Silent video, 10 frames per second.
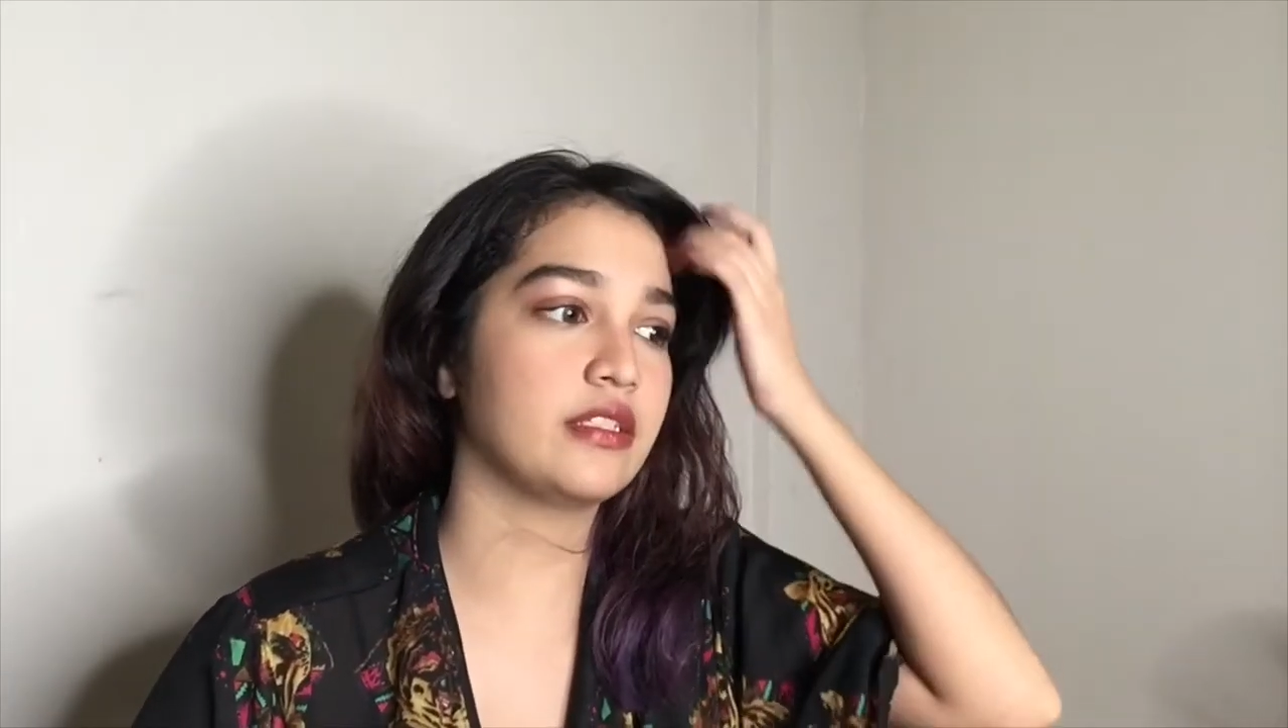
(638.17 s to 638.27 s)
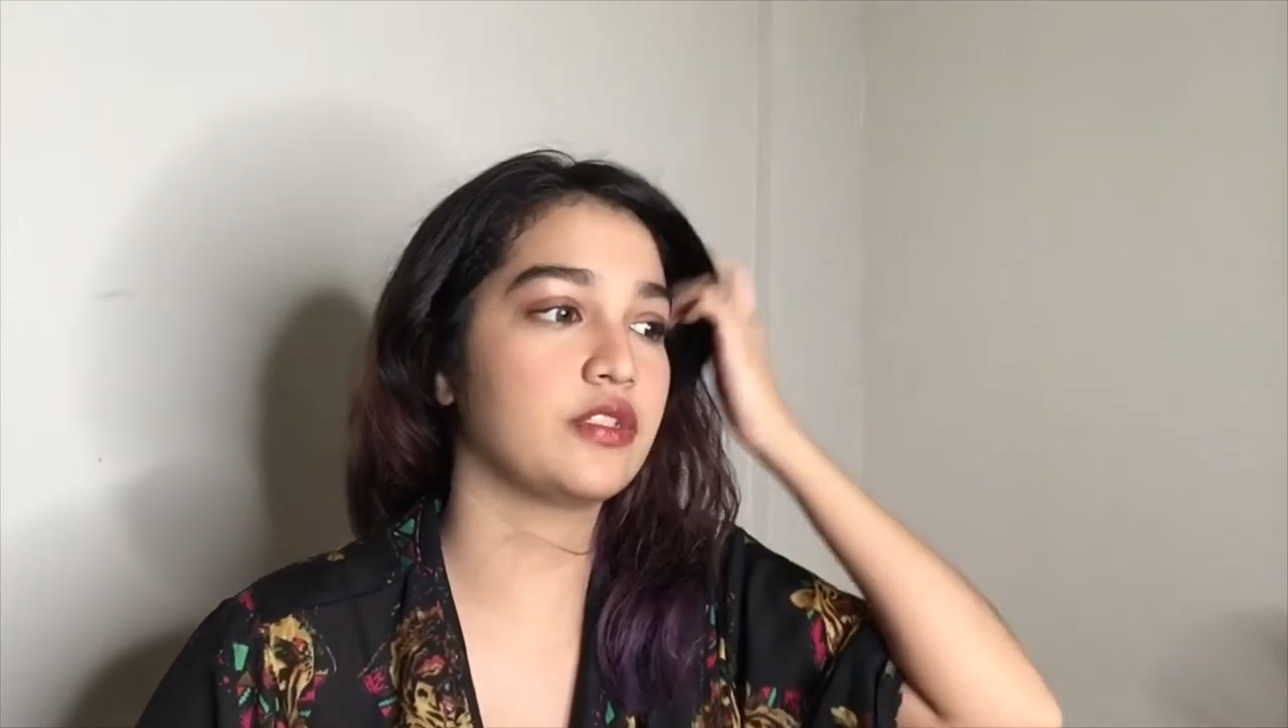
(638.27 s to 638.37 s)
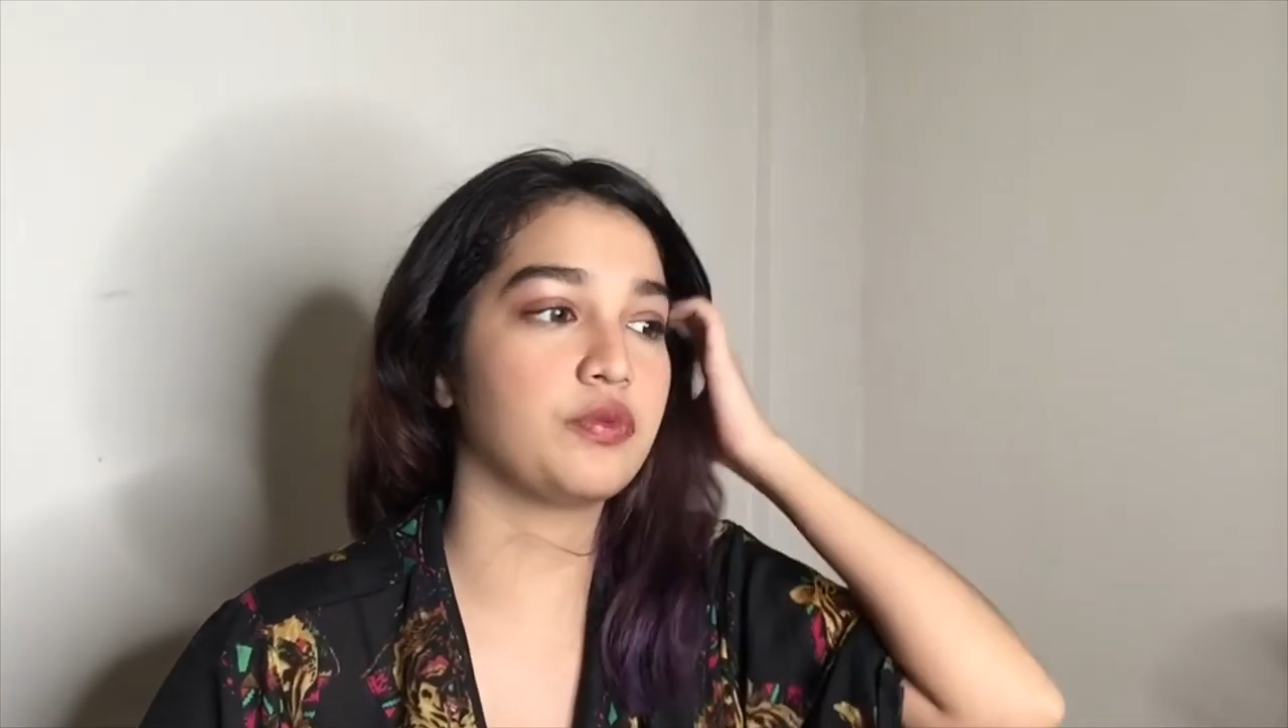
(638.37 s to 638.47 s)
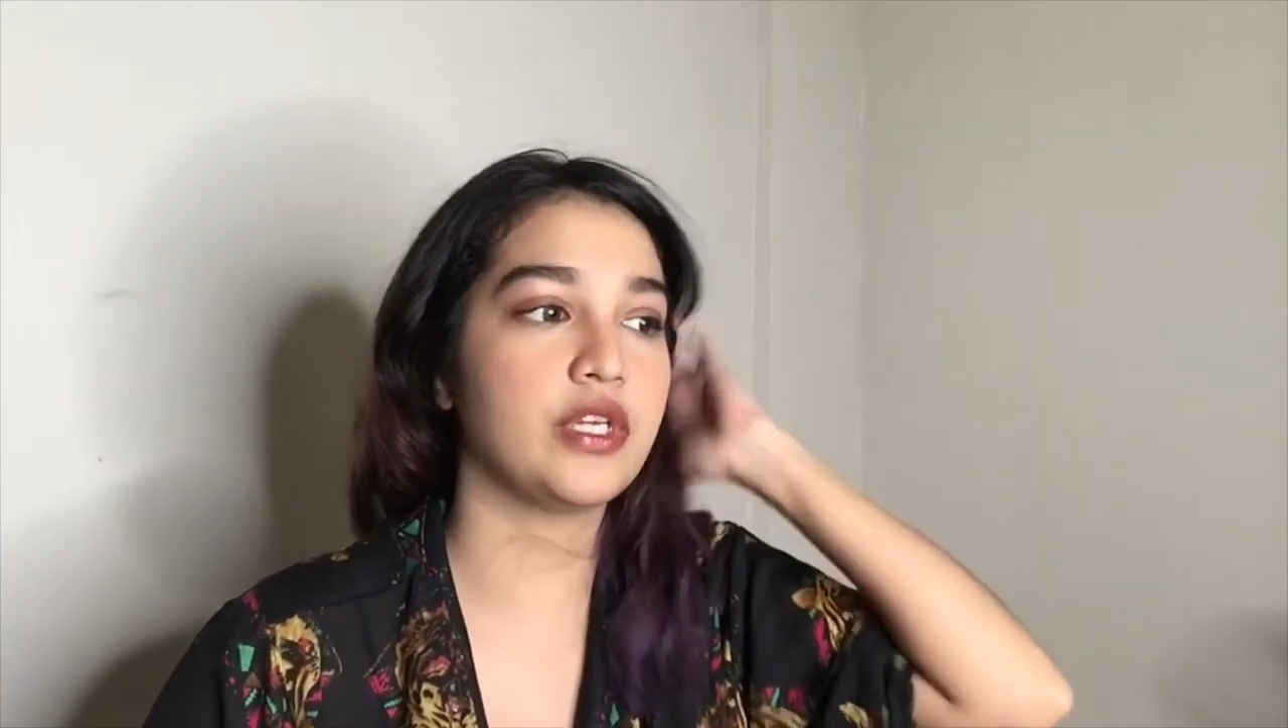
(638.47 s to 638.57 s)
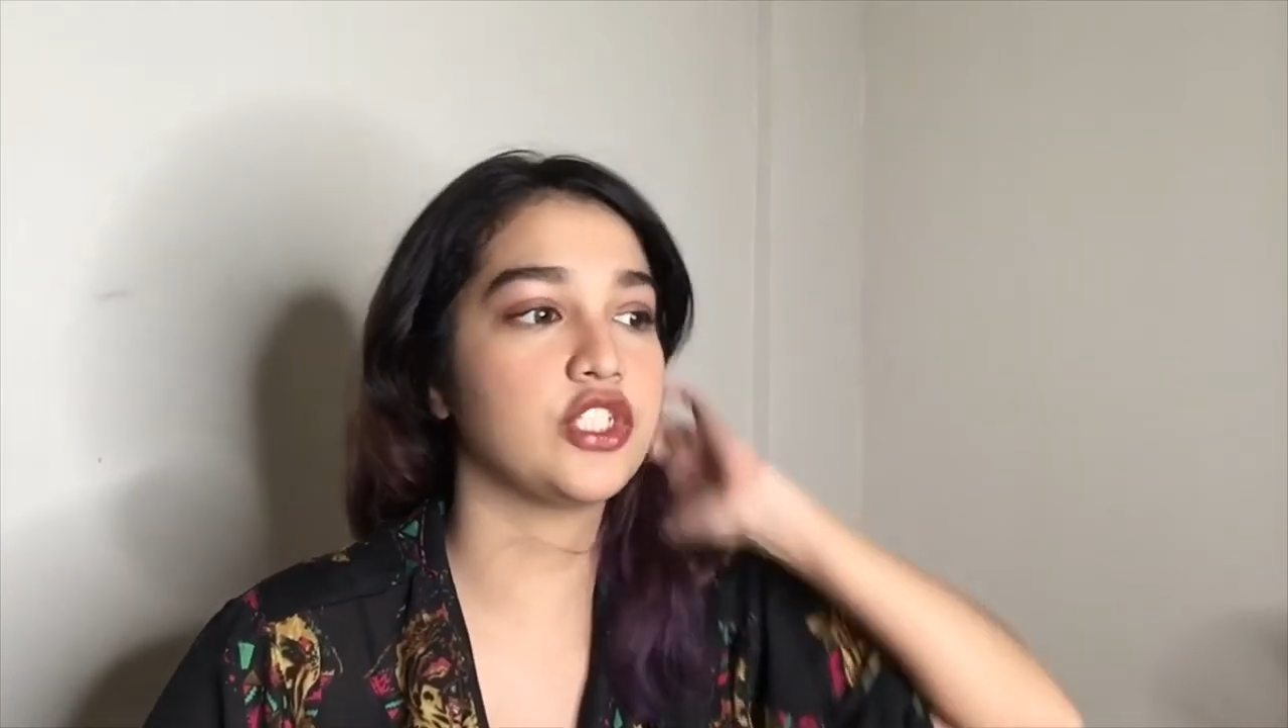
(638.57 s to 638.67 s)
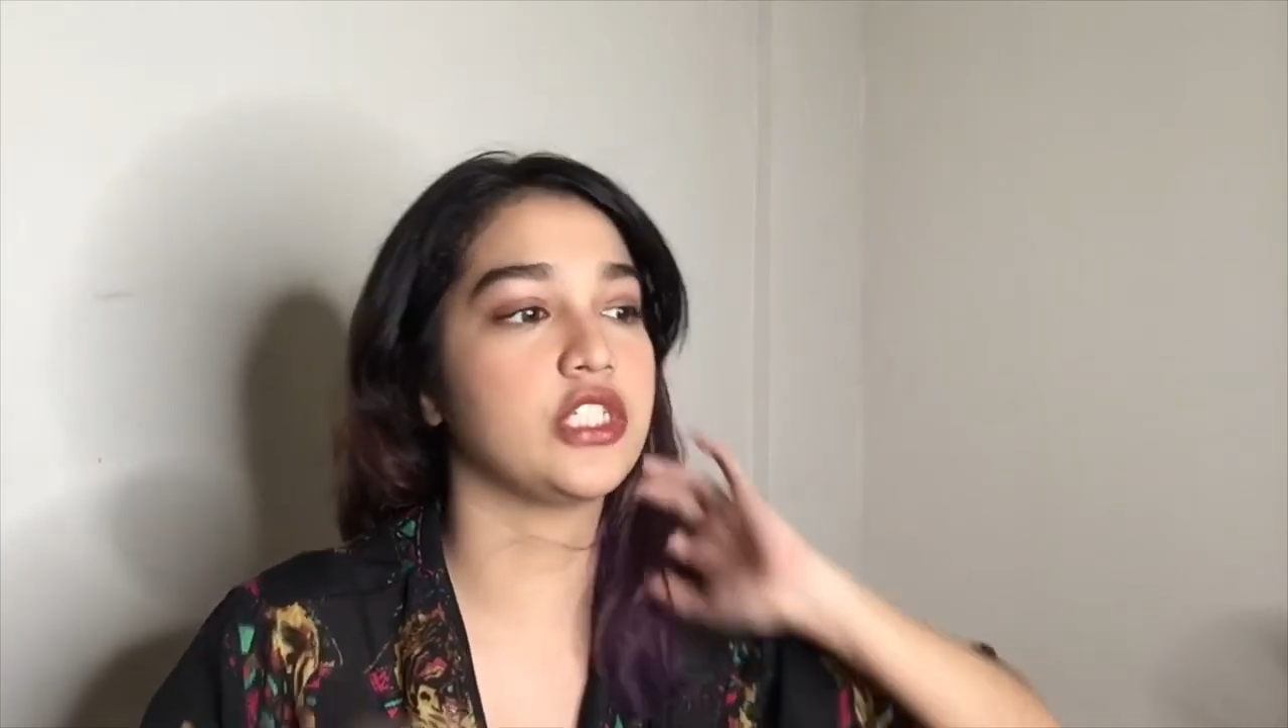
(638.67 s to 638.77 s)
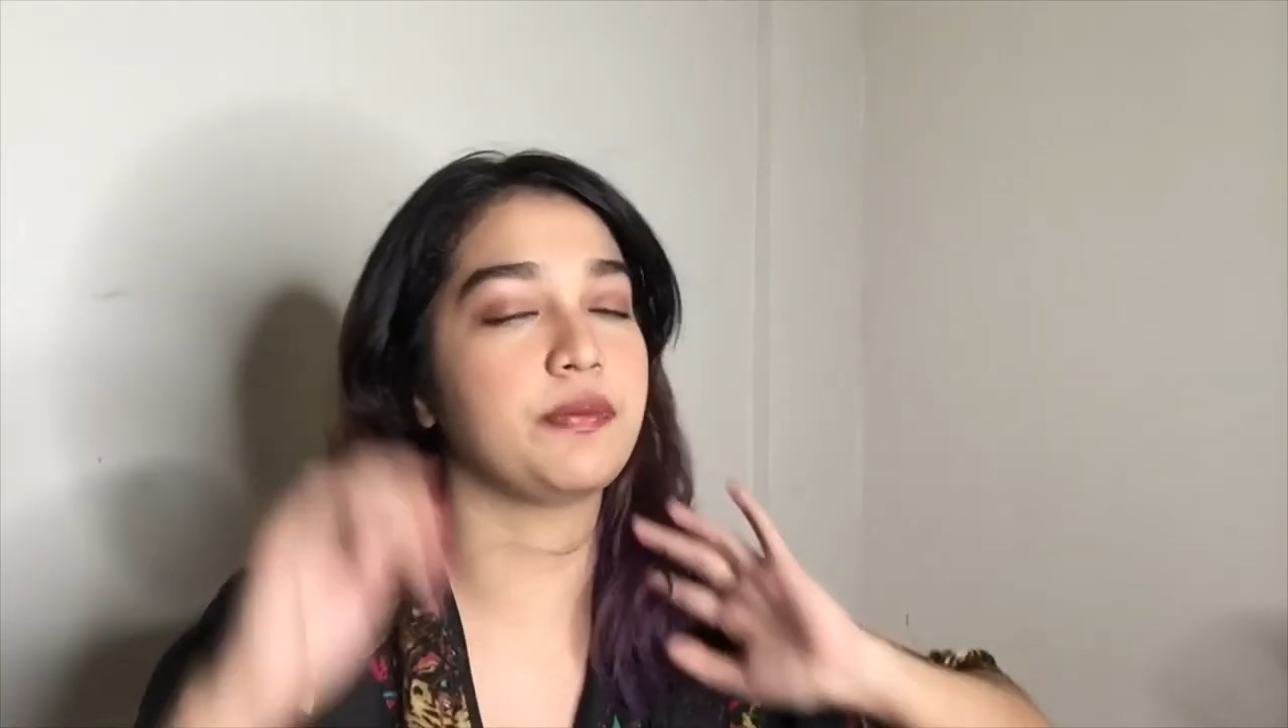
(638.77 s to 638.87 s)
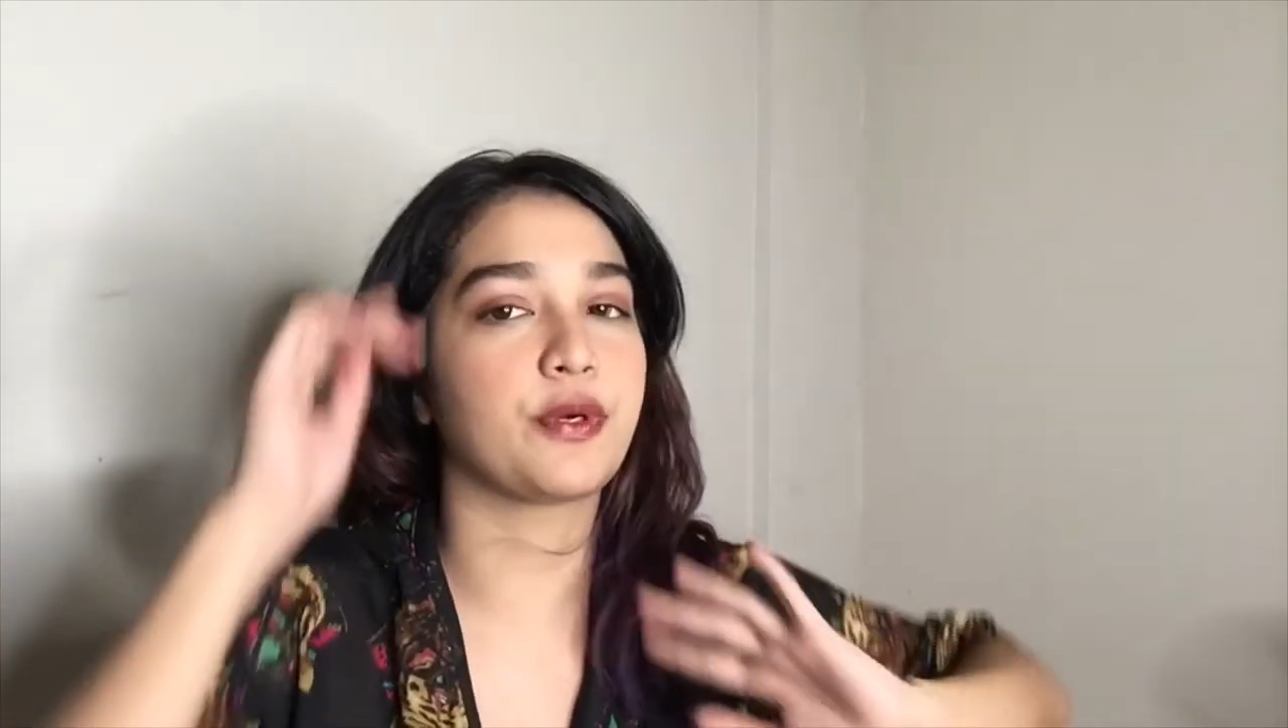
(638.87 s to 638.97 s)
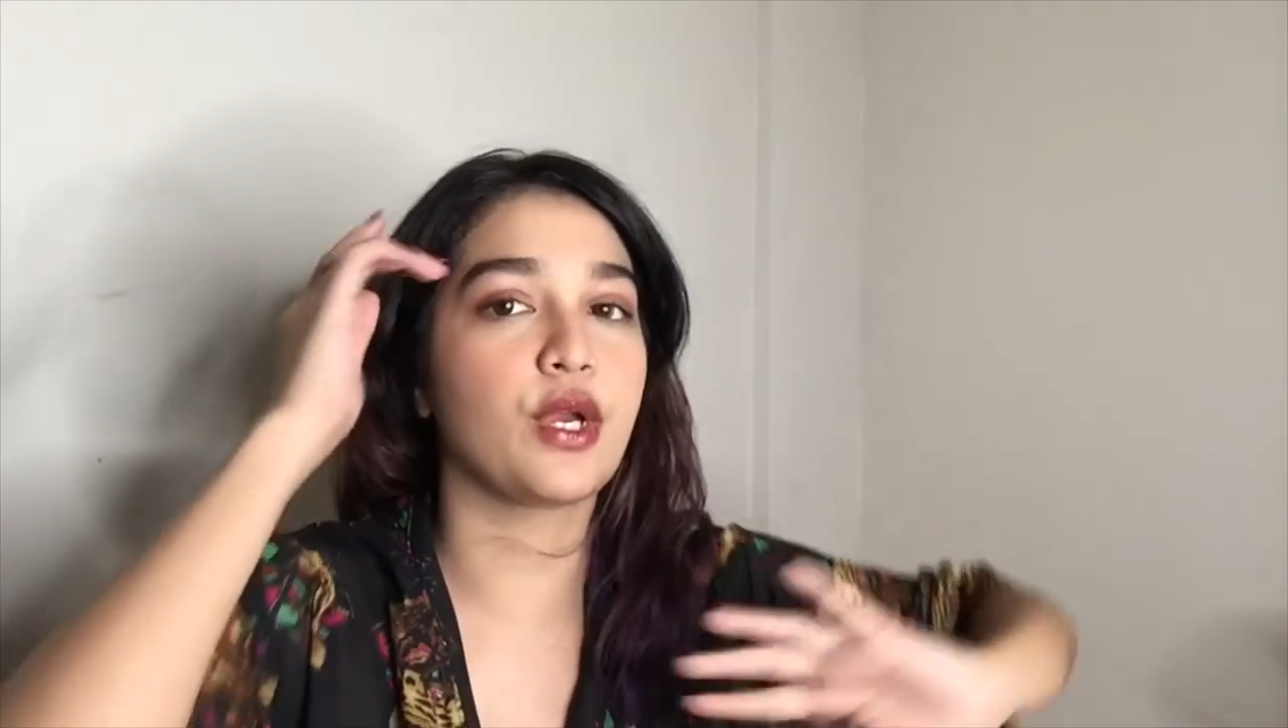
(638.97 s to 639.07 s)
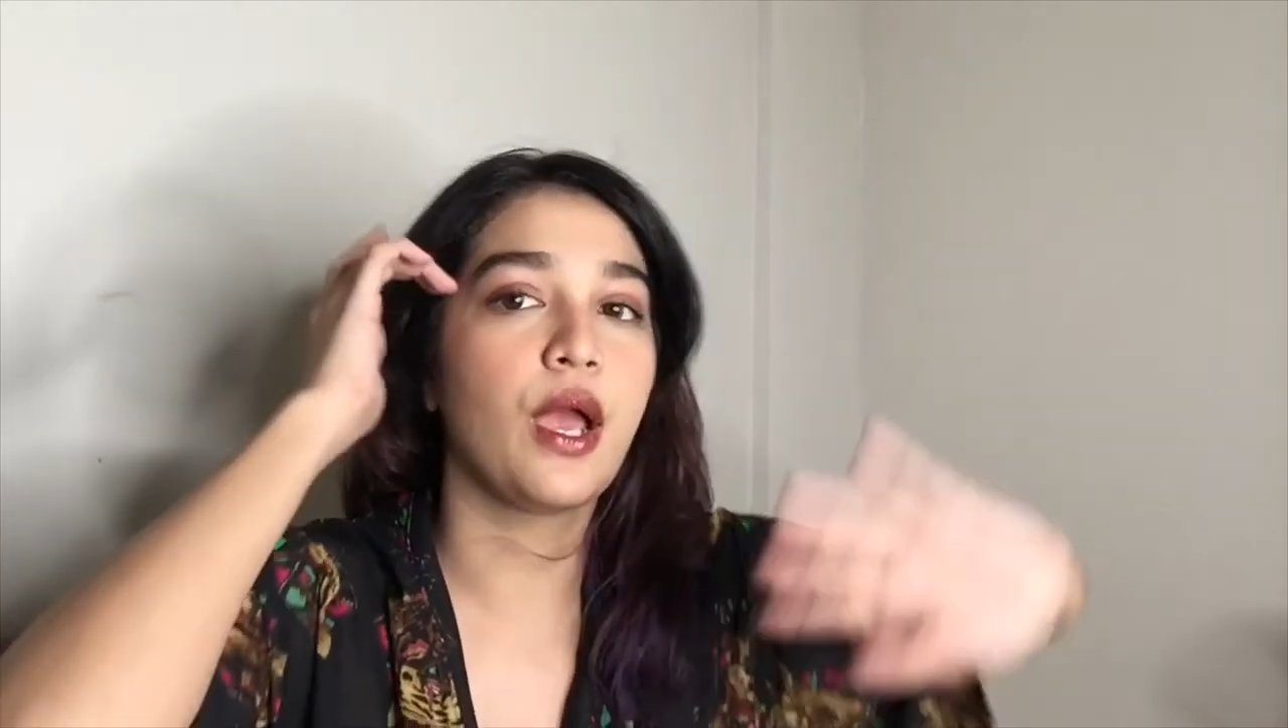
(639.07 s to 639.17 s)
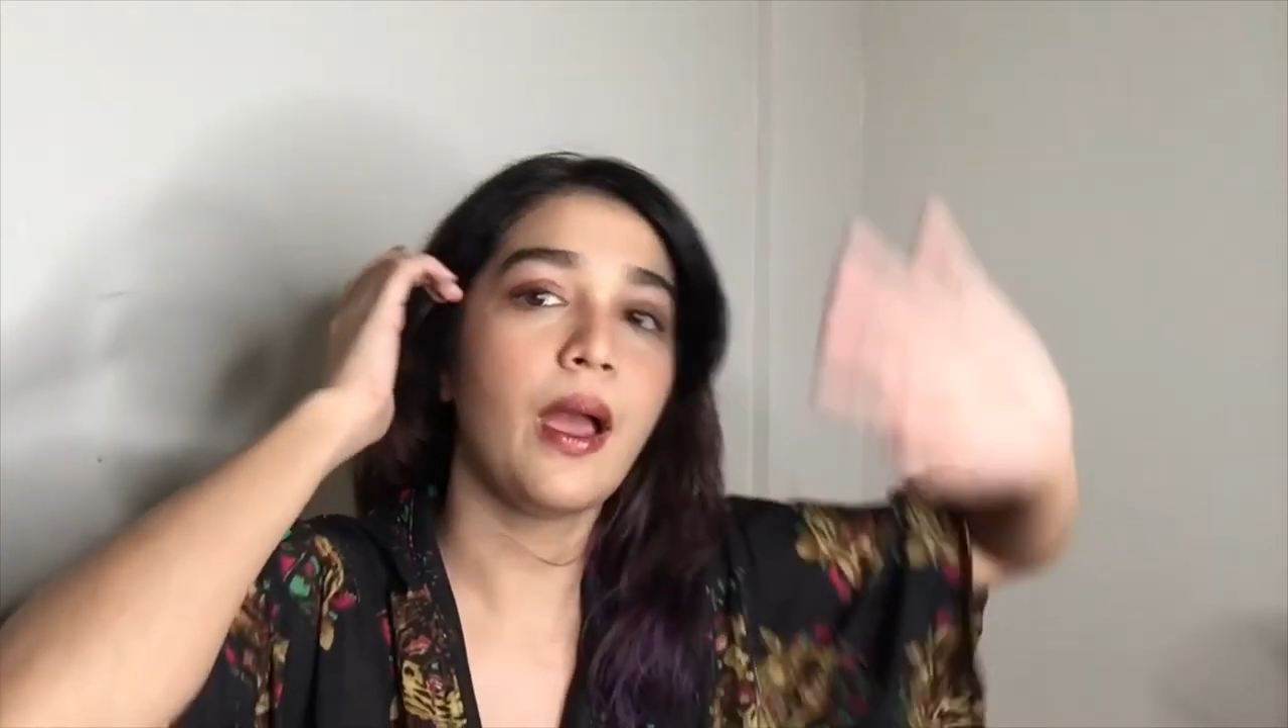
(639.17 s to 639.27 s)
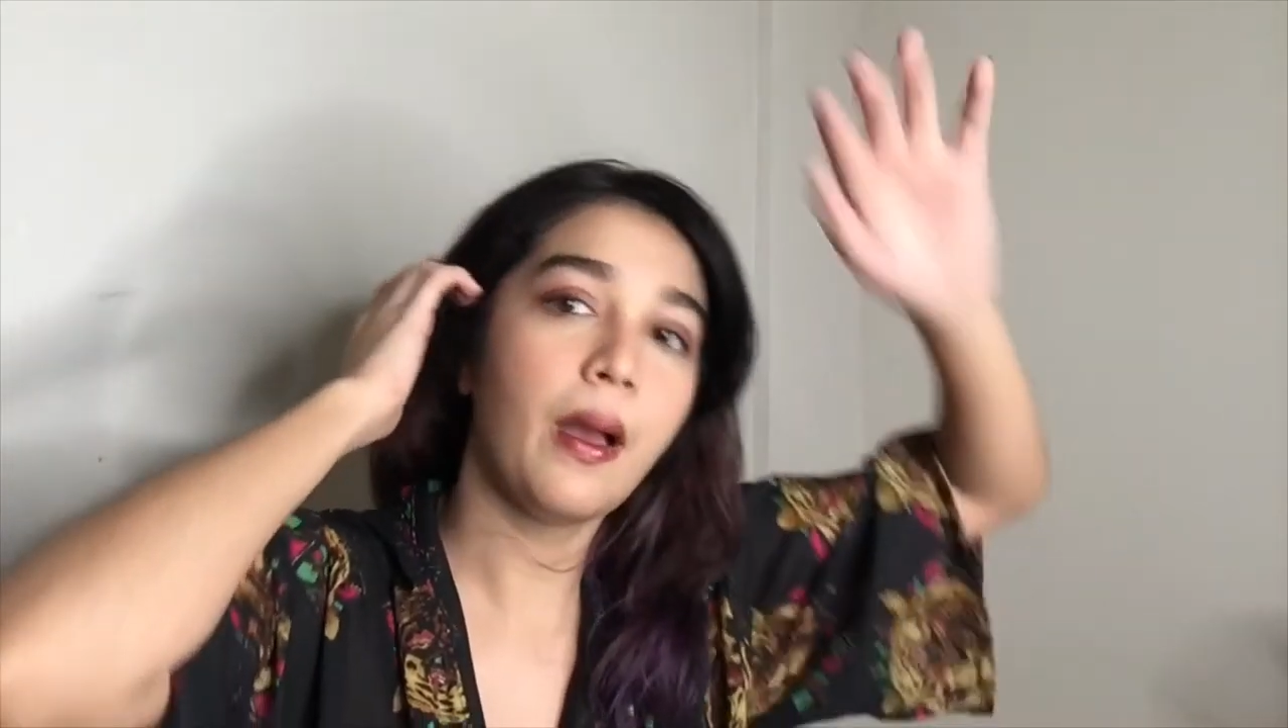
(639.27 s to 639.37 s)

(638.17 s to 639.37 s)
it's way cheaper.